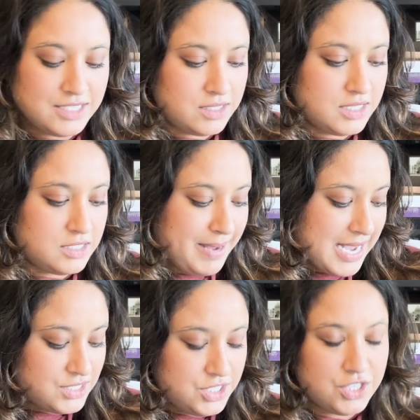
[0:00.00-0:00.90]
This
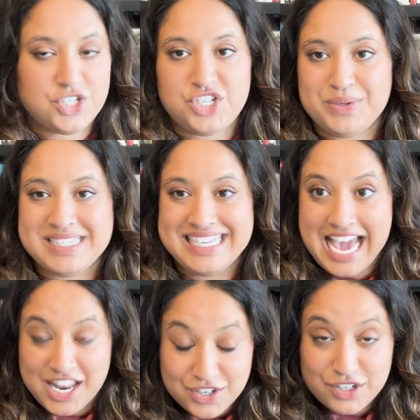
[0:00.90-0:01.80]
past year, she was an
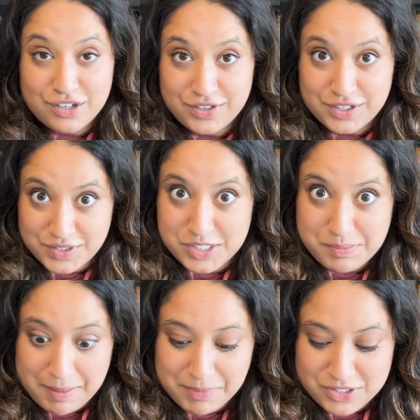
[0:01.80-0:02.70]
editor for a
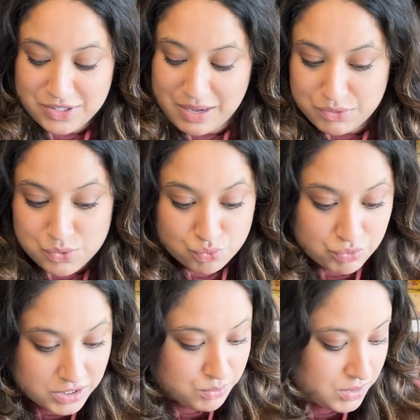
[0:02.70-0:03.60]
newspaper, so that was
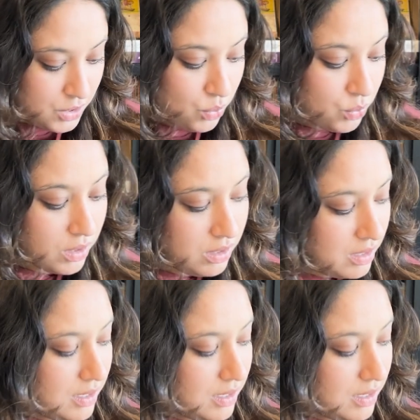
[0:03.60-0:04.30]
really, really cool.